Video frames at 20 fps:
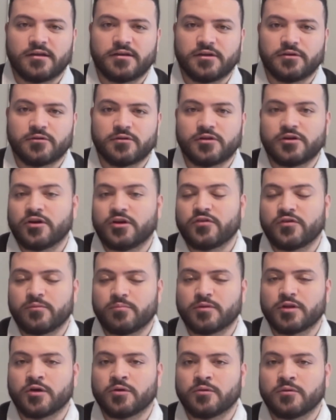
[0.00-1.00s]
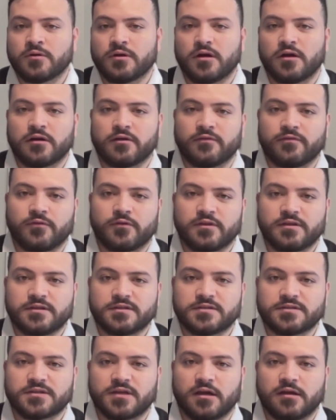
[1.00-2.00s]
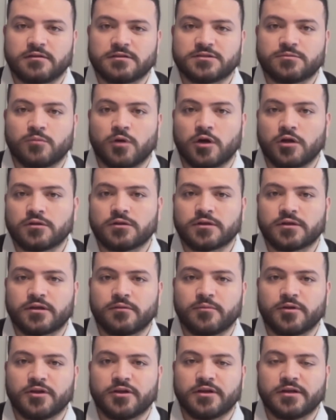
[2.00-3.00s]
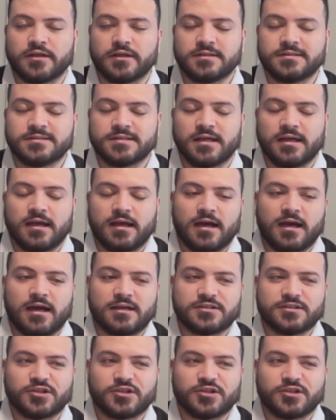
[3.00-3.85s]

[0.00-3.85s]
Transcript: deal another blow uh, for these kind of smaller communities uh,